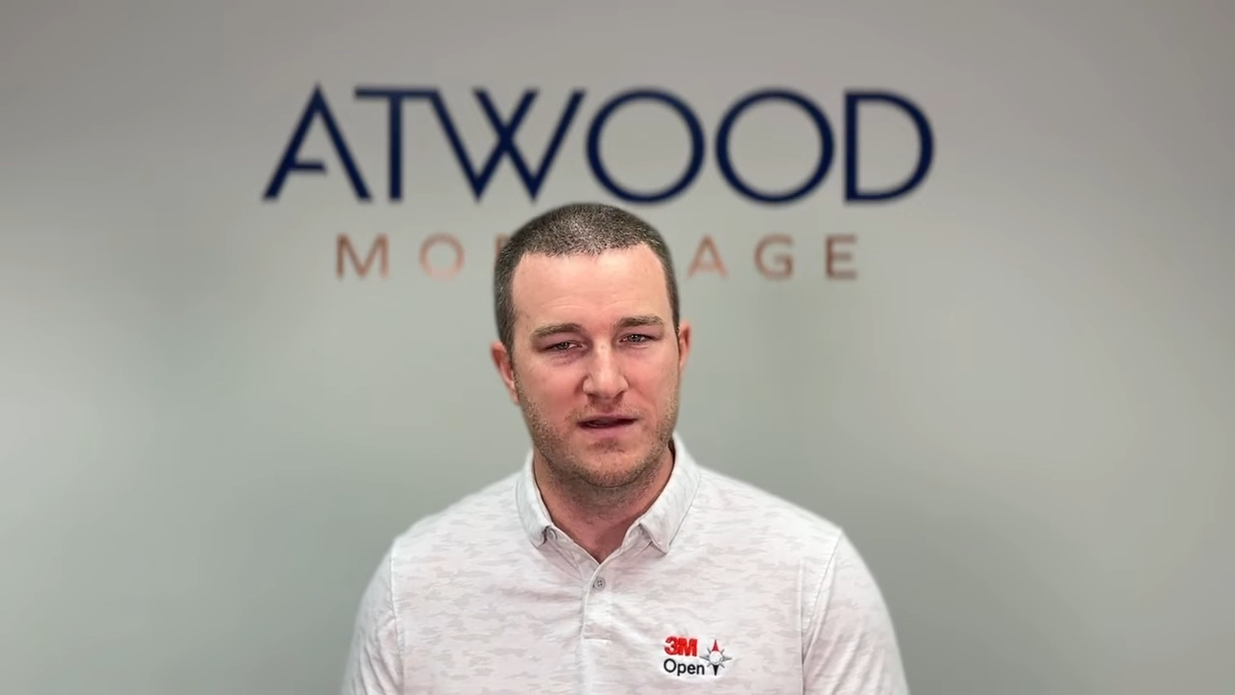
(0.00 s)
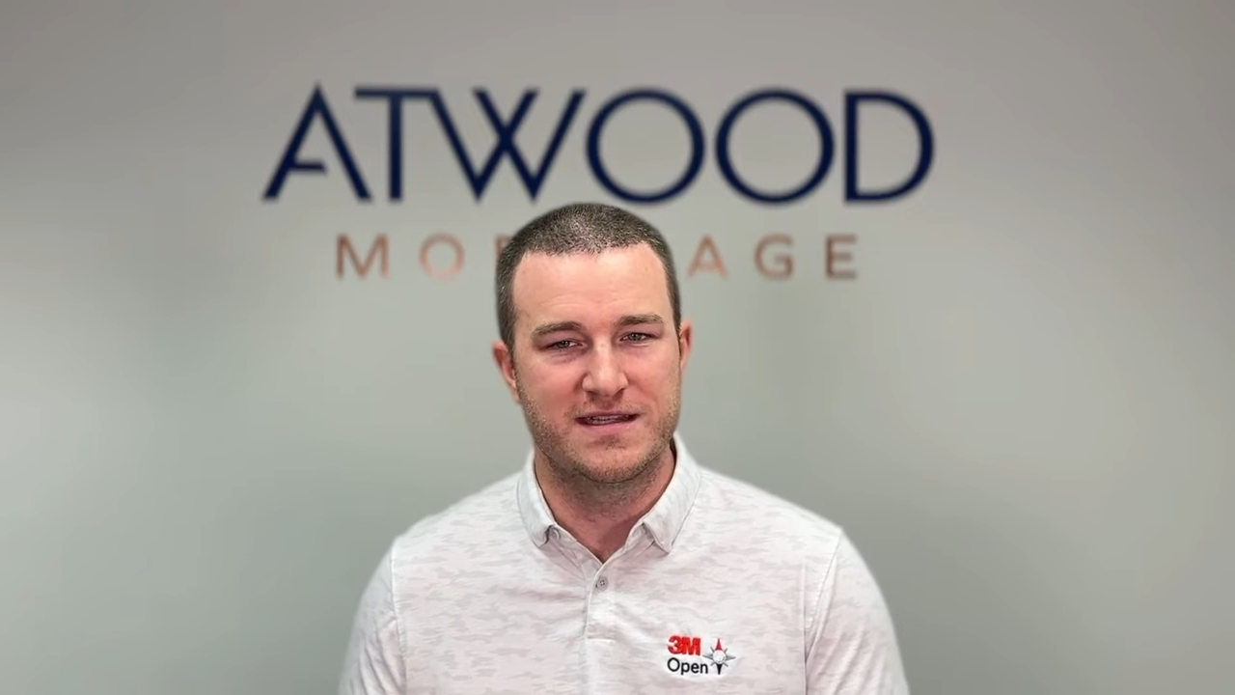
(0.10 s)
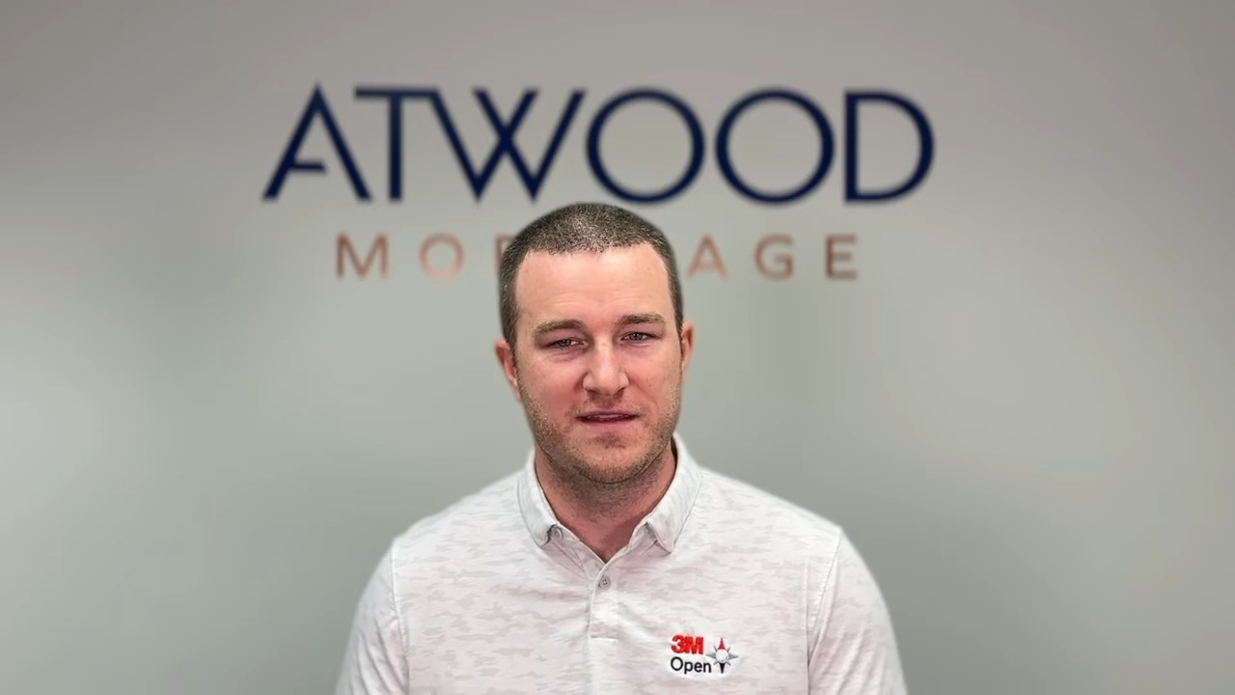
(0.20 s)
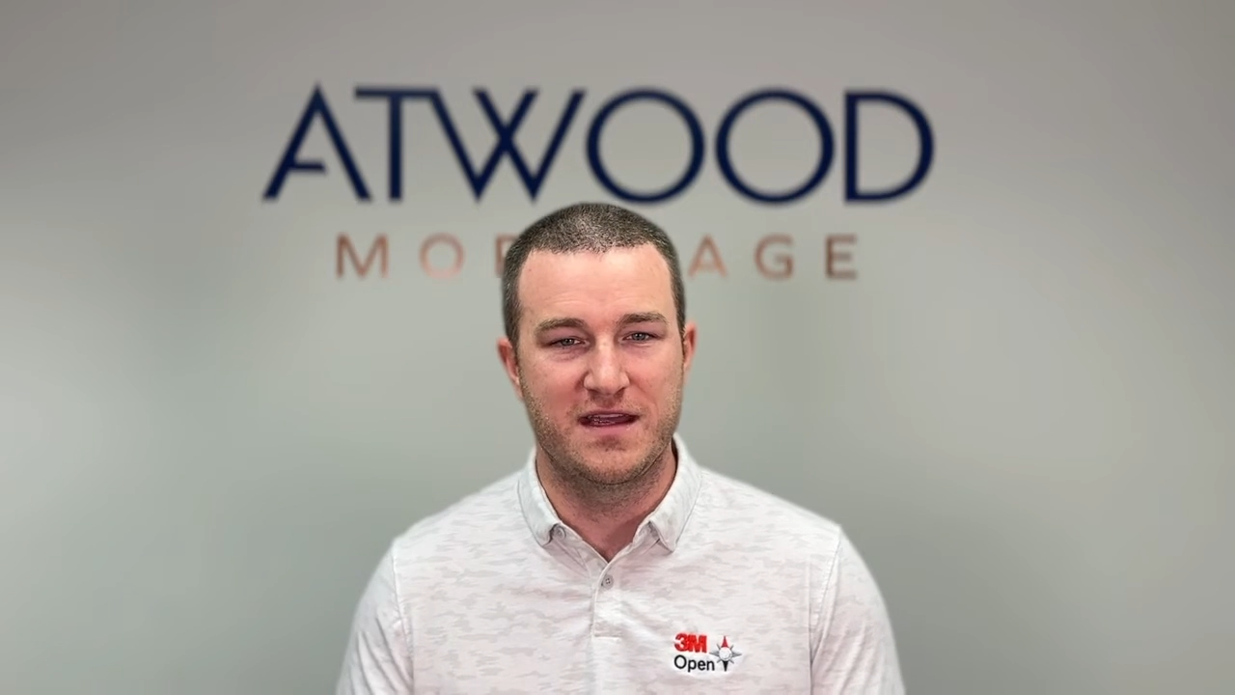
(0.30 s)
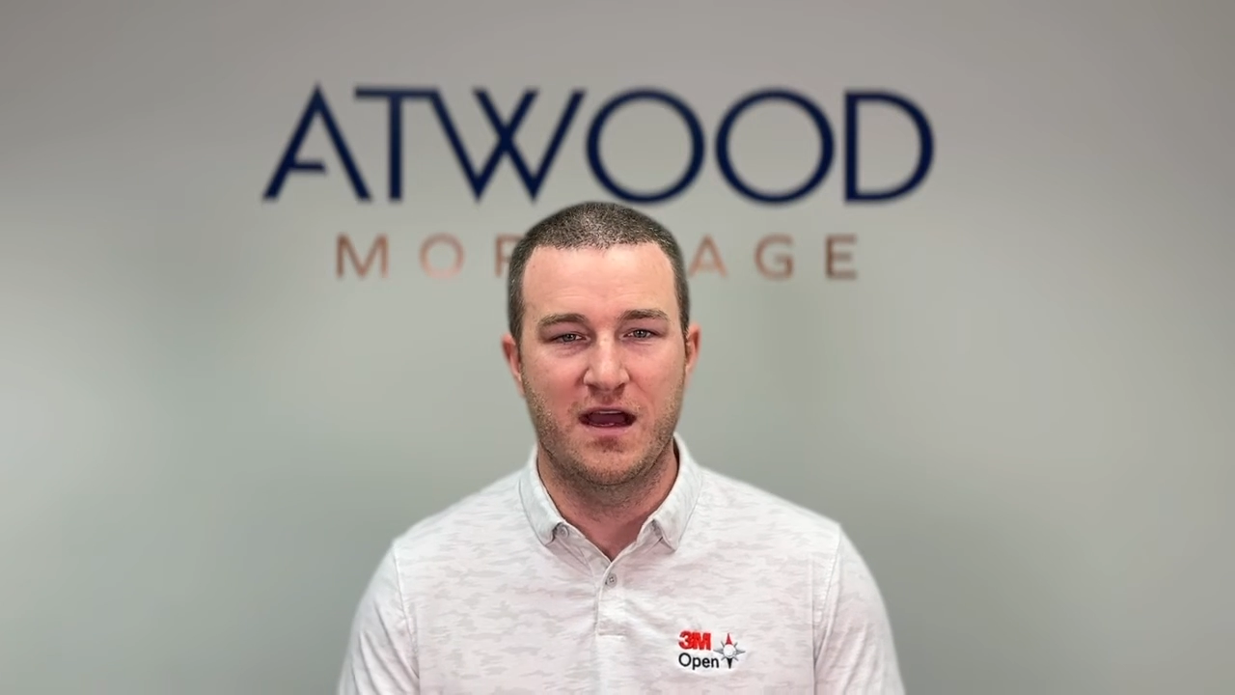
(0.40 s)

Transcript: is that the